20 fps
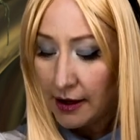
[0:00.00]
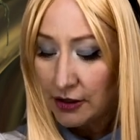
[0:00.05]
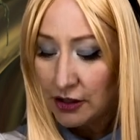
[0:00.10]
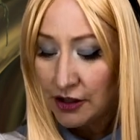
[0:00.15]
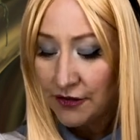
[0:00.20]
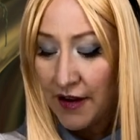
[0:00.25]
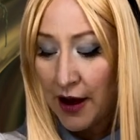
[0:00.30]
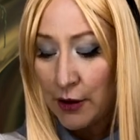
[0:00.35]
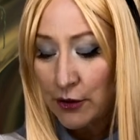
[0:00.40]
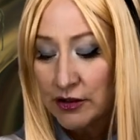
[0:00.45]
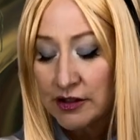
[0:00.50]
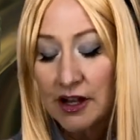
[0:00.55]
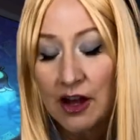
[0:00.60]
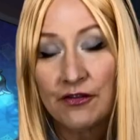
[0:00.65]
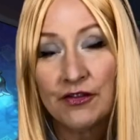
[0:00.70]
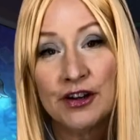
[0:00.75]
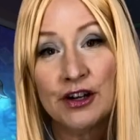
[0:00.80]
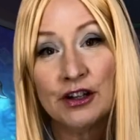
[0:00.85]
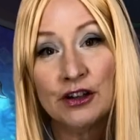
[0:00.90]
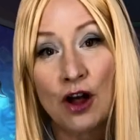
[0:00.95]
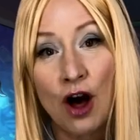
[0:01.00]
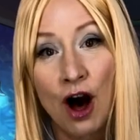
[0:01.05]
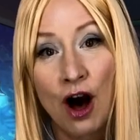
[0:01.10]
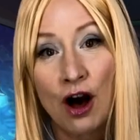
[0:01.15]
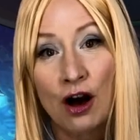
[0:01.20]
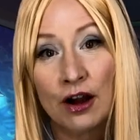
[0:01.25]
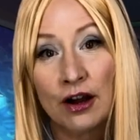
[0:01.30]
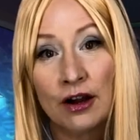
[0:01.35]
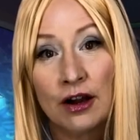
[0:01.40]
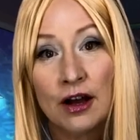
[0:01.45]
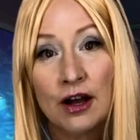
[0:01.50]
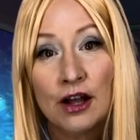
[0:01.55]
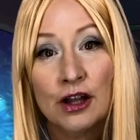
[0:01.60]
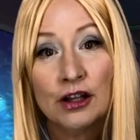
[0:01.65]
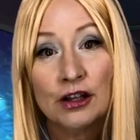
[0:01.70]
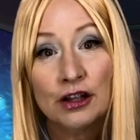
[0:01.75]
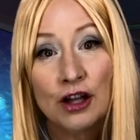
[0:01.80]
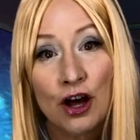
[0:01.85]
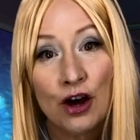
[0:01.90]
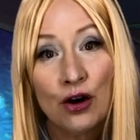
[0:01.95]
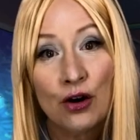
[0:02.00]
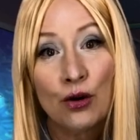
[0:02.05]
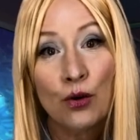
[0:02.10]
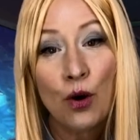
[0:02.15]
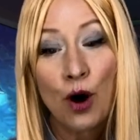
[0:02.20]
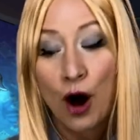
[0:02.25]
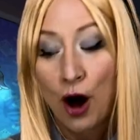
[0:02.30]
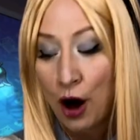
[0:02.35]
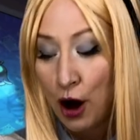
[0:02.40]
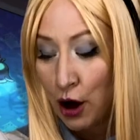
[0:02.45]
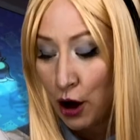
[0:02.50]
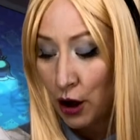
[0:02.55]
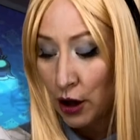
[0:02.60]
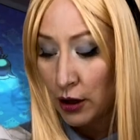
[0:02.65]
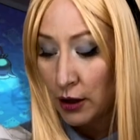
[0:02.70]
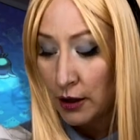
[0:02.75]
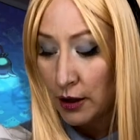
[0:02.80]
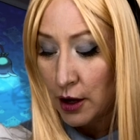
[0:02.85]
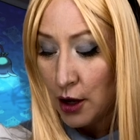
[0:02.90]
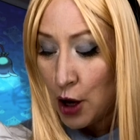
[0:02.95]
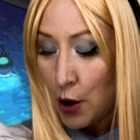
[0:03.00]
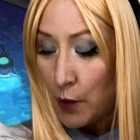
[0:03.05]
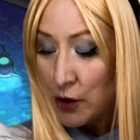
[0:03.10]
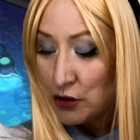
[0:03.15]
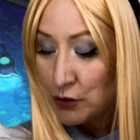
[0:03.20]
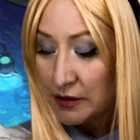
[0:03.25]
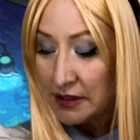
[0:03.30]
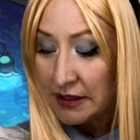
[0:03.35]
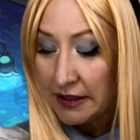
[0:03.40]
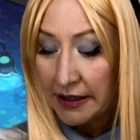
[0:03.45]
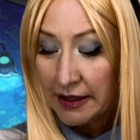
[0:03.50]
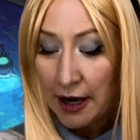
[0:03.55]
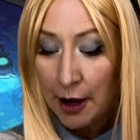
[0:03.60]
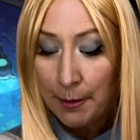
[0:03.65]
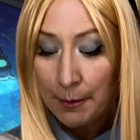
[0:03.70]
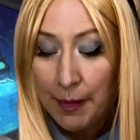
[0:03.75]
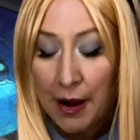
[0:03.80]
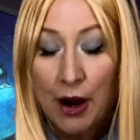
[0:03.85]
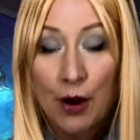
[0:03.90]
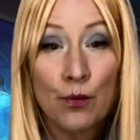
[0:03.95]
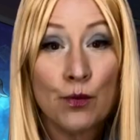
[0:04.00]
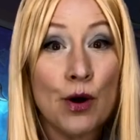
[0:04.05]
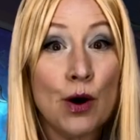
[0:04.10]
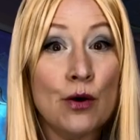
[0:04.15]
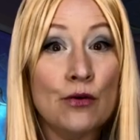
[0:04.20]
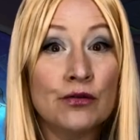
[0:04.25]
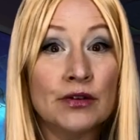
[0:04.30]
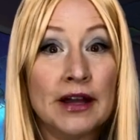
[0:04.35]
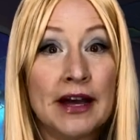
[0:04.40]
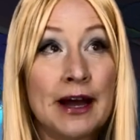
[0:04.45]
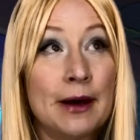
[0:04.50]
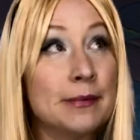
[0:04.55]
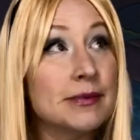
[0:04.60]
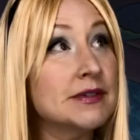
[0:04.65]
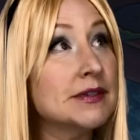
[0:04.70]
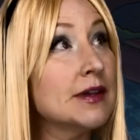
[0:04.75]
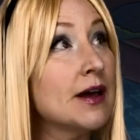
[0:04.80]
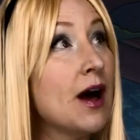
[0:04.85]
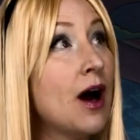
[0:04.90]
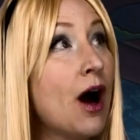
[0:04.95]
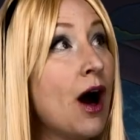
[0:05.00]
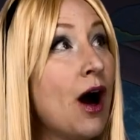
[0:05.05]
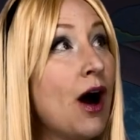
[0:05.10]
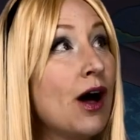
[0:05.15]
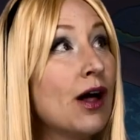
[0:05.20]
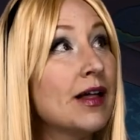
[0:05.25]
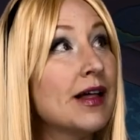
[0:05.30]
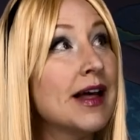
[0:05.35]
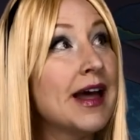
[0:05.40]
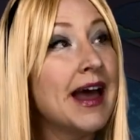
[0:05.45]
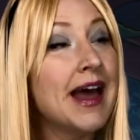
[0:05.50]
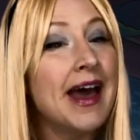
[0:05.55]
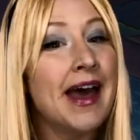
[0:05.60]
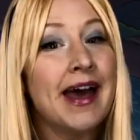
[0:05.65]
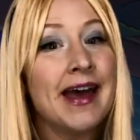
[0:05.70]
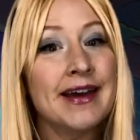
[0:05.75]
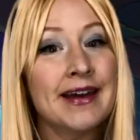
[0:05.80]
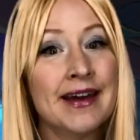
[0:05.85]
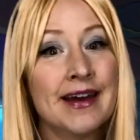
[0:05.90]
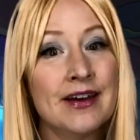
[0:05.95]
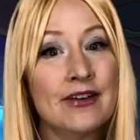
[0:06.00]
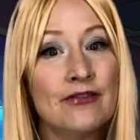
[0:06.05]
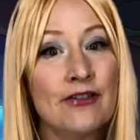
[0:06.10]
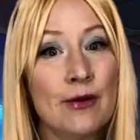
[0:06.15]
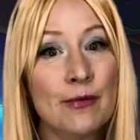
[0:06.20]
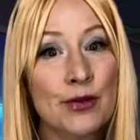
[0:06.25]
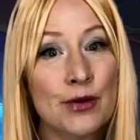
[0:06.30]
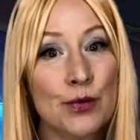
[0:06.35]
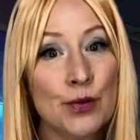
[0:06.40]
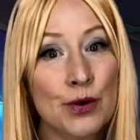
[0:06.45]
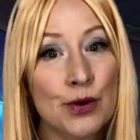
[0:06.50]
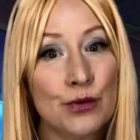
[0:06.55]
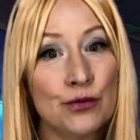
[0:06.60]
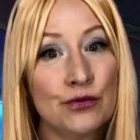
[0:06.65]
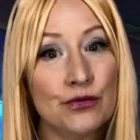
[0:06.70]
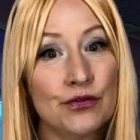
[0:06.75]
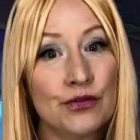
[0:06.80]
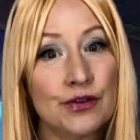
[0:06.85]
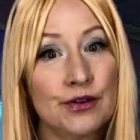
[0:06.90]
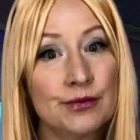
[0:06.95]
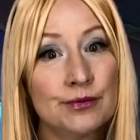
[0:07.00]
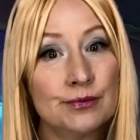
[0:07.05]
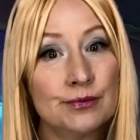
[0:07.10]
She found herself in a long, low hall, which was lit up by a row of lamps all hanging from the roof.